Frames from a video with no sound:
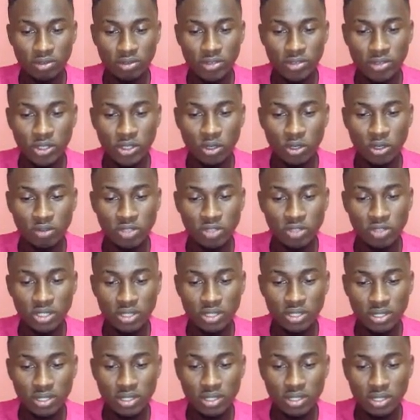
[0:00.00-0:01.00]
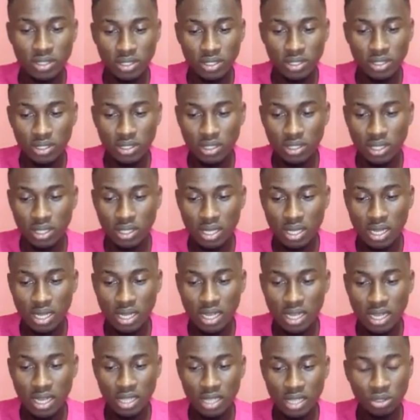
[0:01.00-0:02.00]
Read all of this
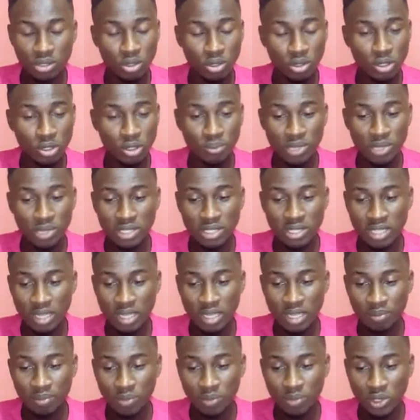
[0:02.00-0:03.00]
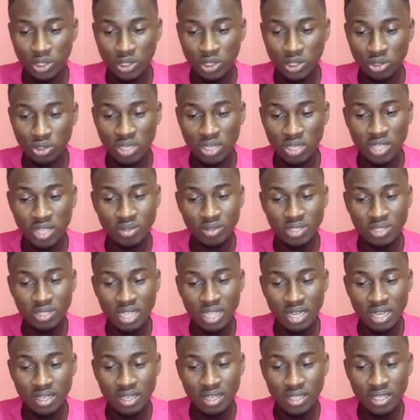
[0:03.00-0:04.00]
at your spare time. Should I use
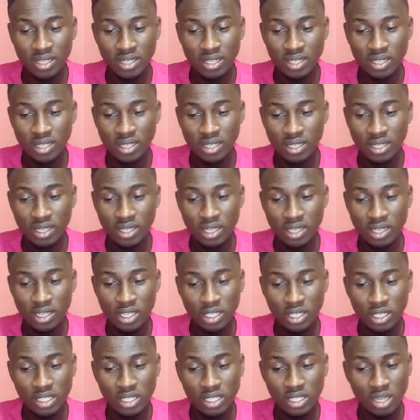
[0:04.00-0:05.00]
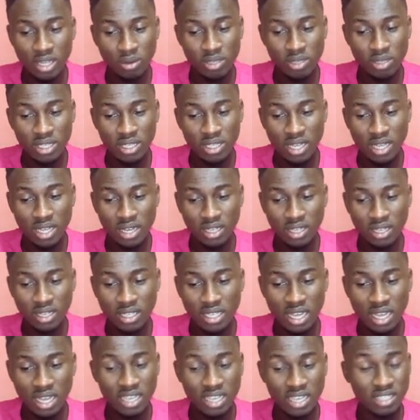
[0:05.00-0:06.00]
Kali? Download
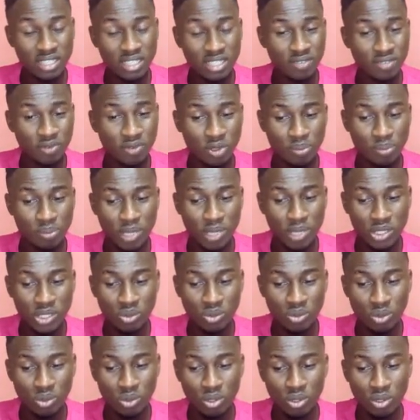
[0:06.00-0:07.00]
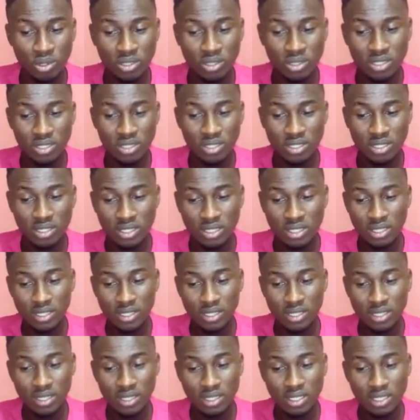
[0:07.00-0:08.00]
the Kali default passwords,
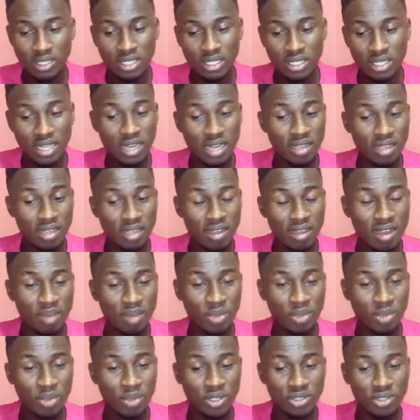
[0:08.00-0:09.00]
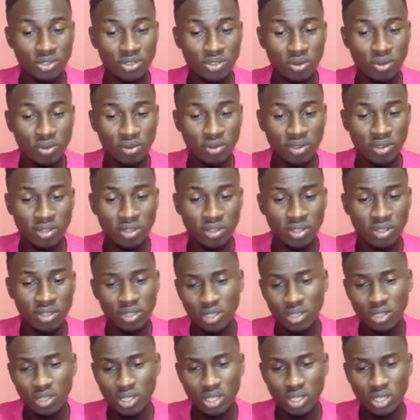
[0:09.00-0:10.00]
the Kali history.
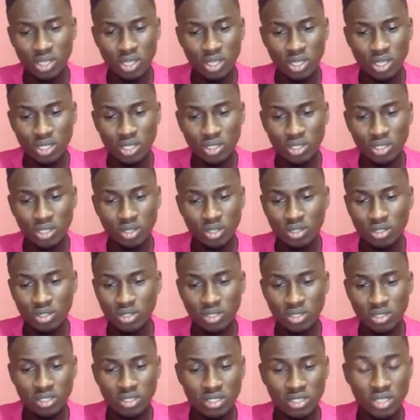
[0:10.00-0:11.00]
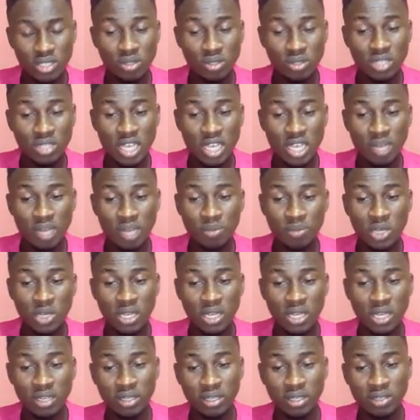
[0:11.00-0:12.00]
Just take your time
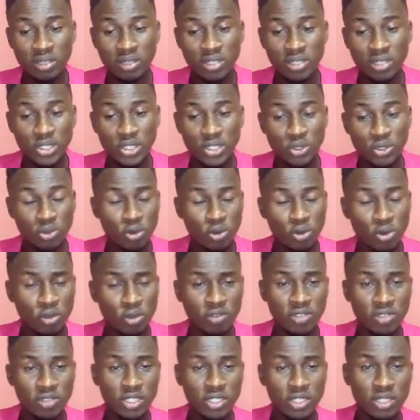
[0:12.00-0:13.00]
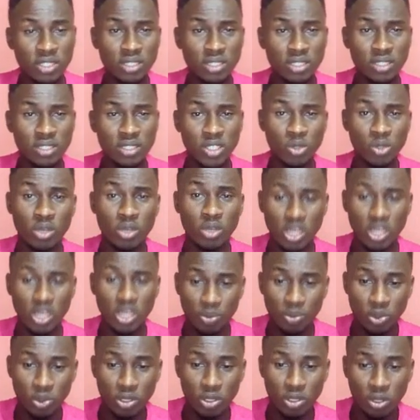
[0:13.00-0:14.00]
and read through all of this. This will
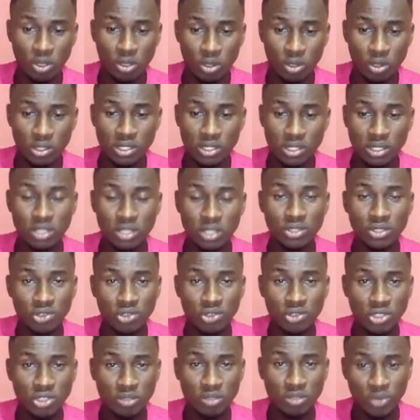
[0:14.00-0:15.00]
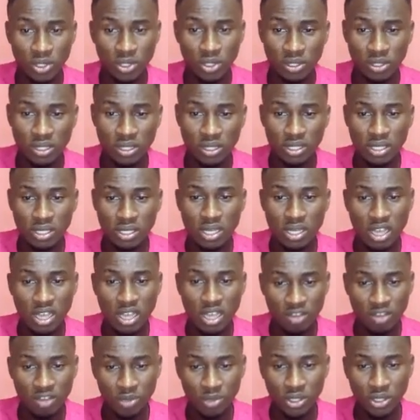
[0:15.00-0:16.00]
help you a lot. Trust me,
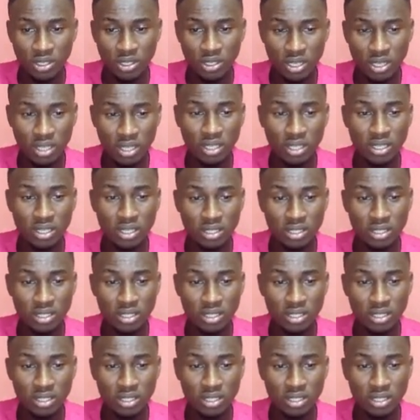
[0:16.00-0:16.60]
I've been there.